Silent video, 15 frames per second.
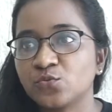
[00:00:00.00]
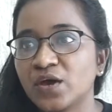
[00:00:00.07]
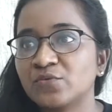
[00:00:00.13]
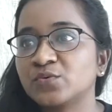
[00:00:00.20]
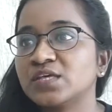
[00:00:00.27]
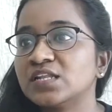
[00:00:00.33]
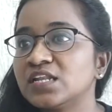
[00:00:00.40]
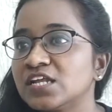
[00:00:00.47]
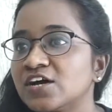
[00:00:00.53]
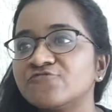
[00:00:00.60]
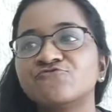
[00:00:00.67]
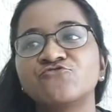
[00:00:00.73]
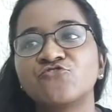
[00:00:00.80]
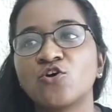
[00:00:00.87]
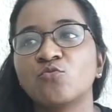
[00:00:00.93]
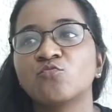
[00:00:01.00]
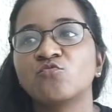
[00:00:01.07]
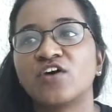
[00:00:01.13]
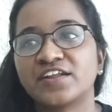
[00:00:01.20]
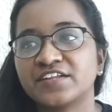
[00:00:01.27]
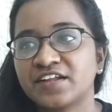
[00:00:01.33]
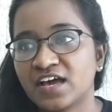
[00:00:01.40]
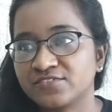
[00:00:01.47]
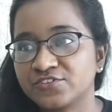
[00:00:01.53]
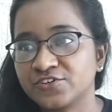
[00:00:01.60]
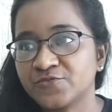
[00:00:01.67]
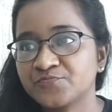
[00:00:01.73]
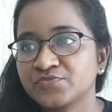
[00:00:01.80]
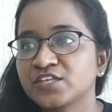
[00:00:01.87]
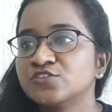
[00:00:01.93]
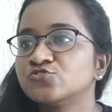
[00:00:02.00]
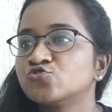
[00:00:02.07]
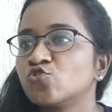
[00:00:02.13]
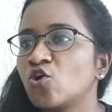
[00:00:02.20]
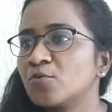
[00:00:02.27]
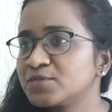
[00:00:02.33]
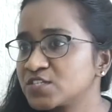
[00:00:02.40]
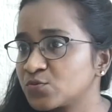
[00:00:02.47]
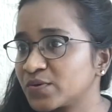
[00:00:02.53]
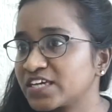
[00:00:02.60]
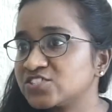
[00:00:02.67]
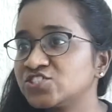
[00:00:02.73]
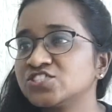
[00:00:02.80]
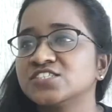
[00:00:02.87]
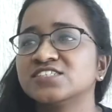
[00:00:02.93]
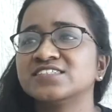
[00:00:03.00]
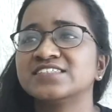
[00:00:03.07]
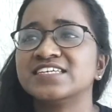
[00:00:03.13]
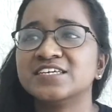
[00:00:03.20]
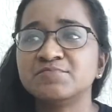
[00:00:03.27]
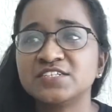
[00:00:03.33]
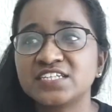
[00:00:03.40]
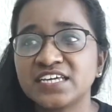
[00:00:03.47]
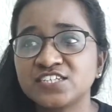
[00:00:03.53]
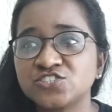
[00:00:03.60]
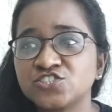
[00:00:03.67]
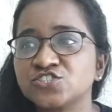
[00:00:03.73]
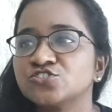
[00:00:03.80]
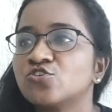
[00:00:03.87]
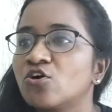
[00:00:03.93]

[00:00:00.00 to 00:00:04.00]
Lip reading: where we learn from one another through observation, imitation